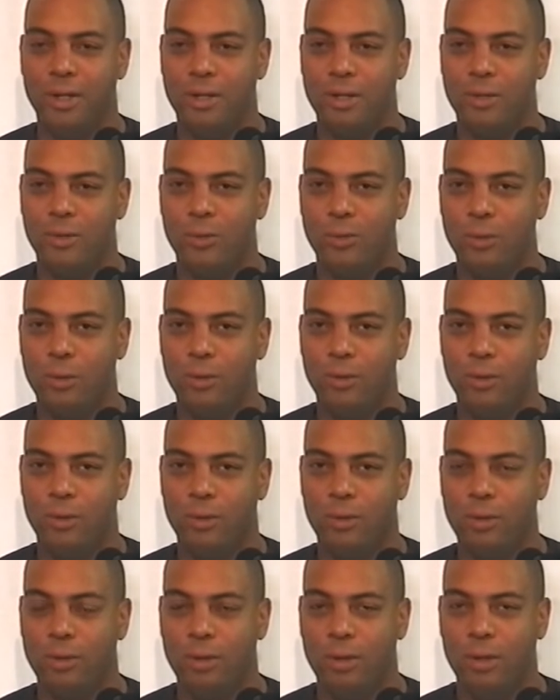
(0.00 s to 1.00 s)
because
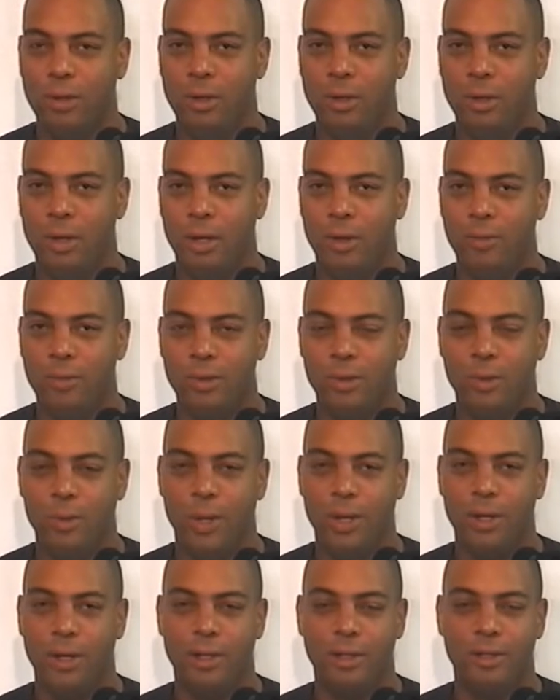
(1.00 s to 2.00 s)
I was getting
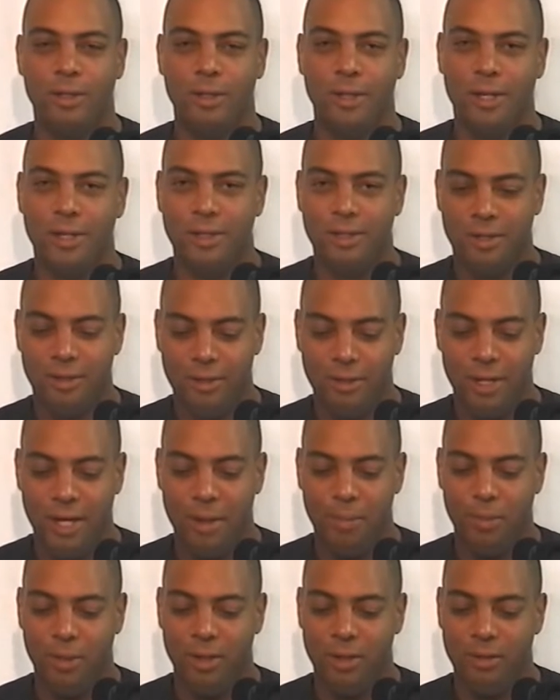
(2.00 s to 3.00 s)
ready to get to that
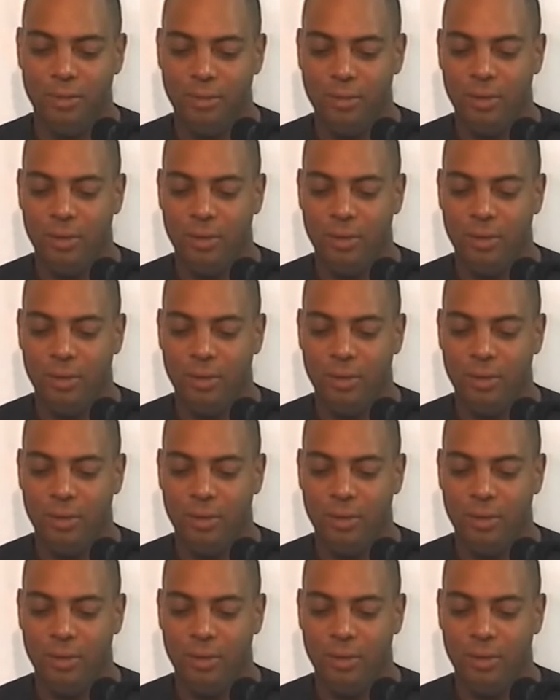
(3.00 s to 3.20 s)
topic